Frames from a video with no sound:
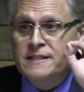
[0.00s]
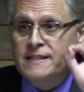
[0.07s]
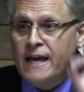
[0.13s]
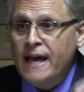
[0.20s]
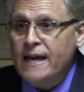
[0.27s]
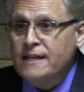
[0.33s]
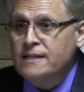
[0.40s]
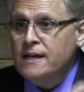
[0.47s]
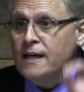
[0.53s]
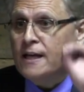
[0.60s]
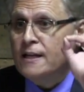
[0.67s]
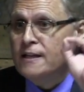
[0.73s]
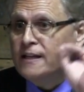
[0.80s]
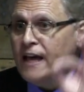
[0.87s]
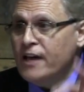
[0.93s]
dead,
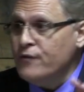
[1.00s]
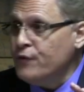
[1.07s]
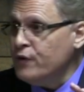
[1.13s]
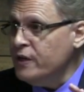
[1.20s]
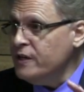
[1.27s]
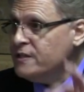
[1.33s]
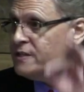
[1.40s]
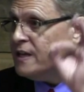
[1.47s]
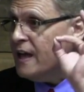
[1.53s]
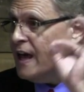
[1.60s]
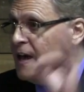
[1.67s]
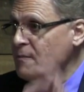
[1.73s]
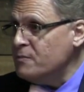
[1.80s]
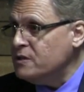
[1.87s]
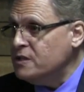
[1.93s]
lifeless,
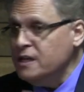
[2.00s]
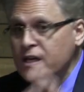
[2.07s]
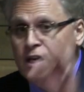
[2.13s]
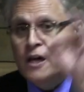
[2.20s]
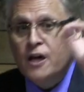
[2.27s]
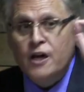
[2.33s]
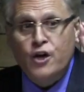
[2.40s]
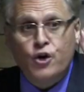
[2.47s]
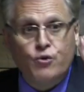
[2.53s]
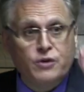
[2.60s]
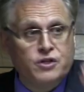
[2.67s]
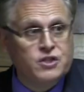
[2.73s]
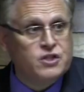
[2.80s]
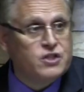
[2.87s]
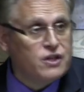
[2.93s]
empty
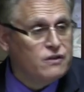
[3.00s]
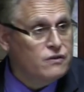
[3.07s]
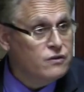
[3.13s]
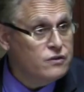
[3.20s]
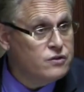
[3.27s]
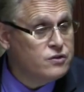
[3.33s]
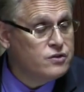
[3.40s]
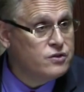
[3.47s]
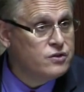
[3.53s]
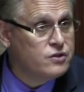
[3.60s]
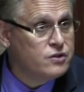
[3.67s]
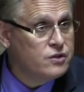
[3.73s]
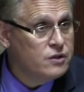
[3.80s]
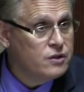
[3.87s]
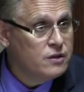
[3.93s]

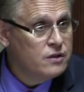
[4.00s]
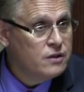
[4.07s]
Christians.